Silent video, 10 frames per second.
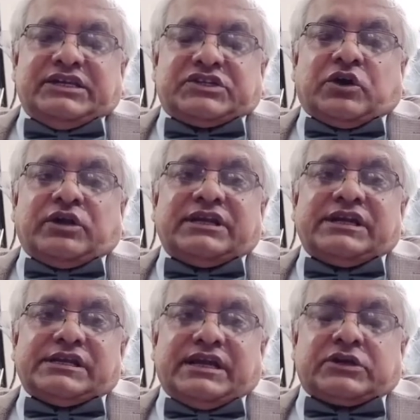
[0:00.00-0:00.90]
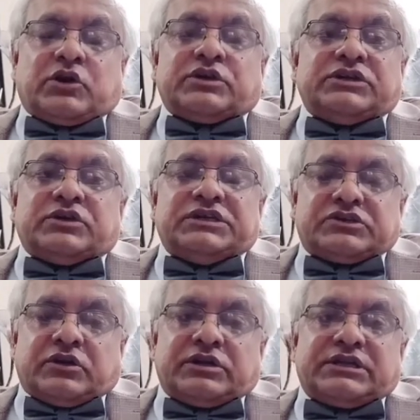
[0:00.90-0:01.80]
According to
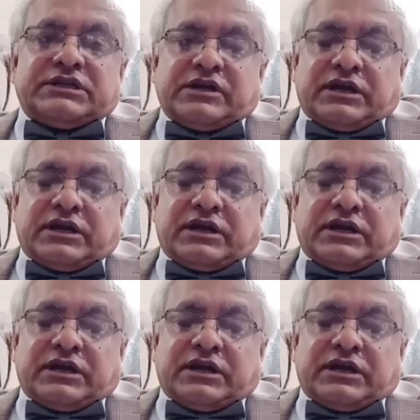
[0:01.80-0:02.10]
historical